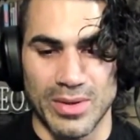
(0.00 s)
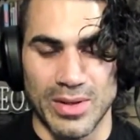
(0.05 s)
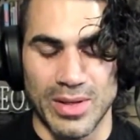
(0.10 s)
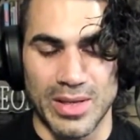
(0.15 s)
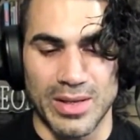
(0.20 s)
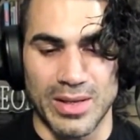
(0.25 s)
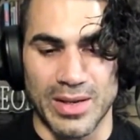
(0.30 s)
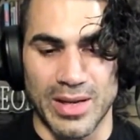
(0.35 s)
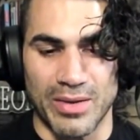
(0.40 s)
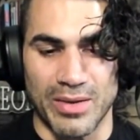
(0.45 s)

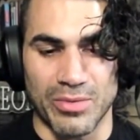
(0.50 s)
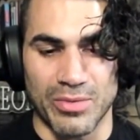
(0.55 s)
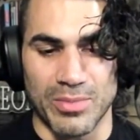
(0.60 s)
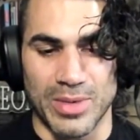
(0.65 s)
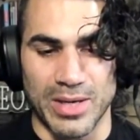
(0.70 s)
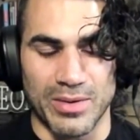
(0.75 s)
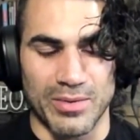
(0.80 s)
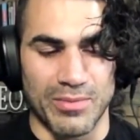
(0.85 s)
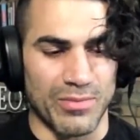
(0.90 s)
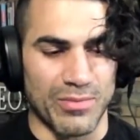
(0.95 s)
And then after
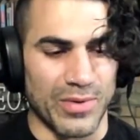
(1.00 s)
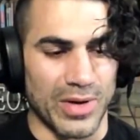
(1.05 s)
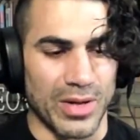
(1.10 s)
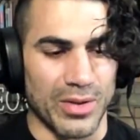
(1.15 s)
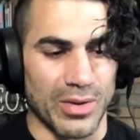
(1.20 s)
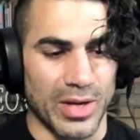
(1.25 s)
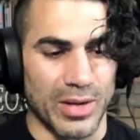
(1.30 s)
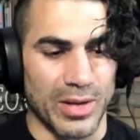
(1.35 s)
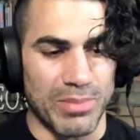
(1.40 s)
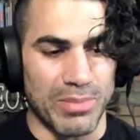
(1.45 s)
my
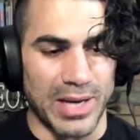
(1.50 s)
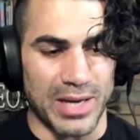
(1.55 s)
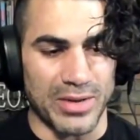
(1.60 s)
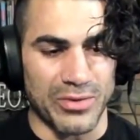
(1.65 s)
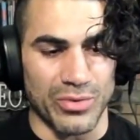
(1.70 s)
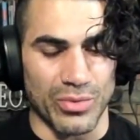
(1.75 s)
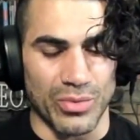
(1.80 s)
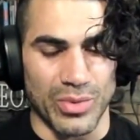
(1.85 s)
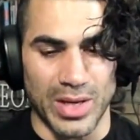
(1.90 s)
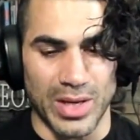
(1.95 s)
father had
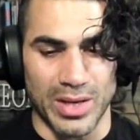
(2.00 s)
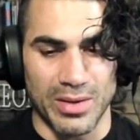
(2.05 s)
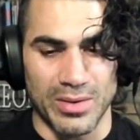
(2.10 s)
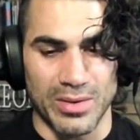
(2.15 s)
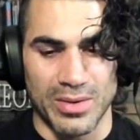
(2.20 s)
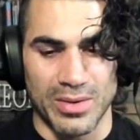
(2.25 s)
passed away,